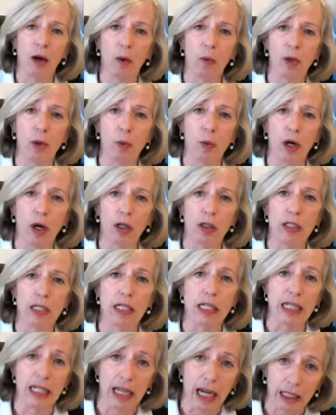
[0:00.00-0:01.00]
we want,
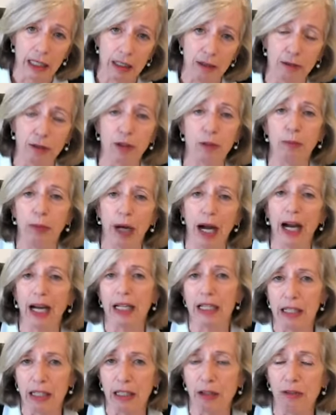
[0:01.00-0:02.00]
starting from
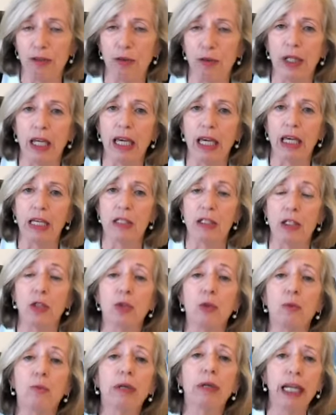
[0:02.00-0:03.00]
Paris in a few days, to
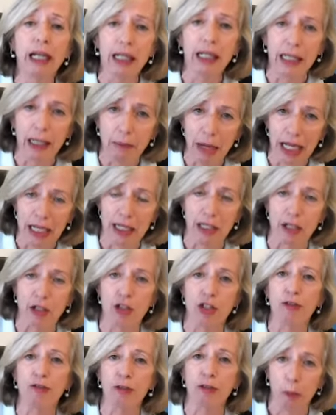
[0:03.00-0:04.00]
bring the
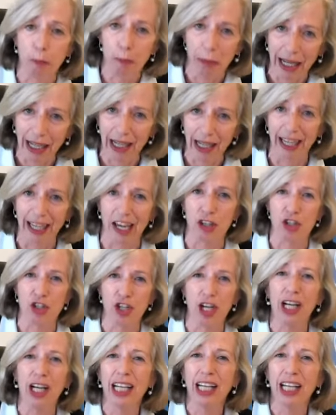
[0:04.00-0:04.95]
message from Marrakesh